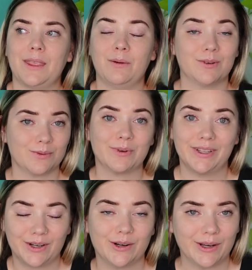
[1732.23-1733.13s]
it was
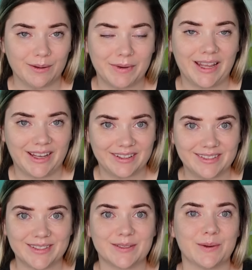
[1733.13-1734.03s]
really hurting my
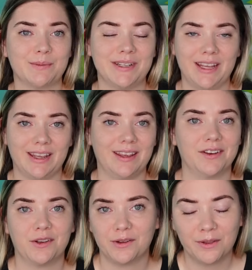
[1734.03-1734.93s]
hands. So I'm taking a
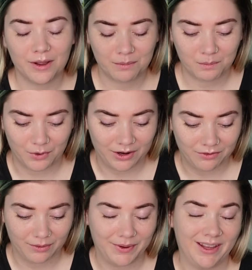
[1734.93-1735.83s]
good long break
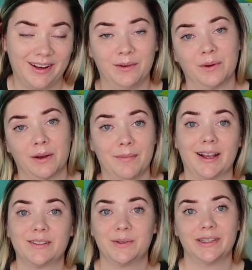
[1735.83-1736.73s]
from it and I'll come
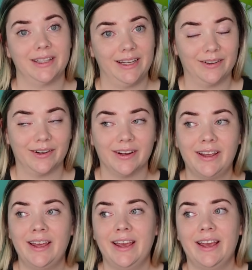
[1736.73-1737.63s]
back to it later
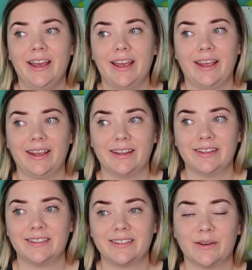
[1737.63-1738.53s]

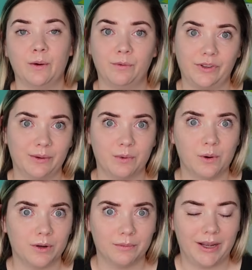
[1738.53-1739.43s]
and hopefully it won't
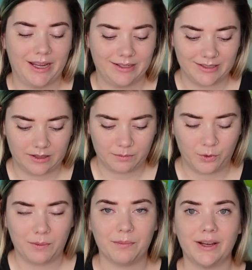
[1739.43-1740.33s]
hurt my hands at that
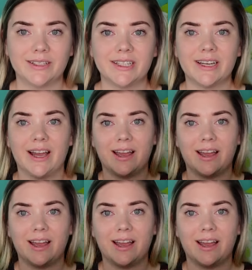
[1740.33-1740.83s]
point. But I